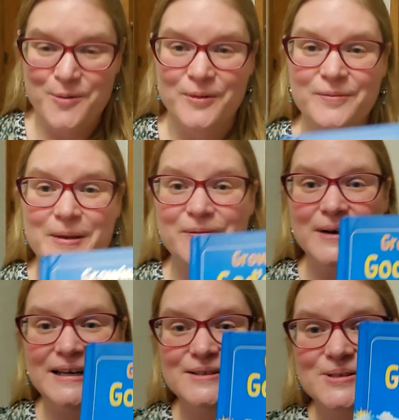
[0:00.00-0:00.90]
We've been
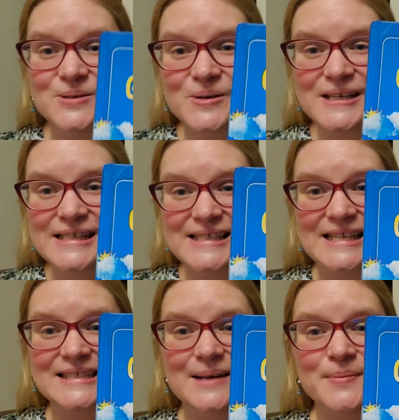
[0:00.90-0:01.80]
reading stories
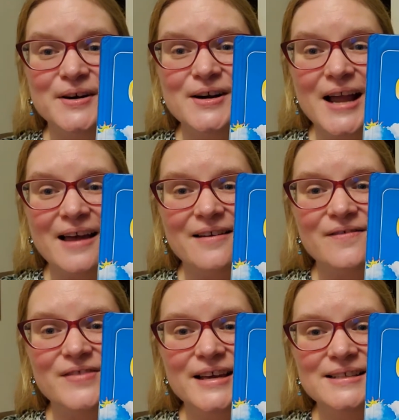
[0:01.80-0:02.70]
this summer out
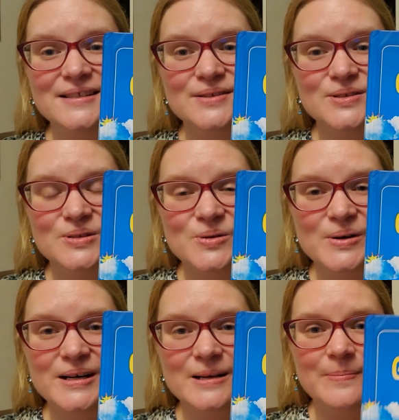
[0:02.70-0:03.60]
of this
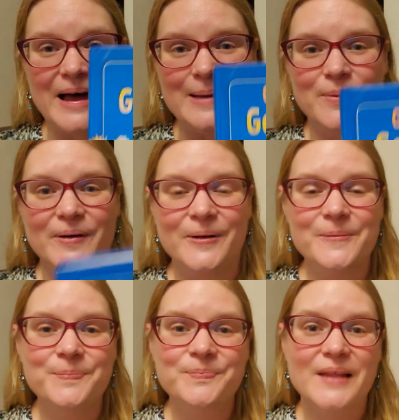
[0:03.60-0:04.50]
story Bible,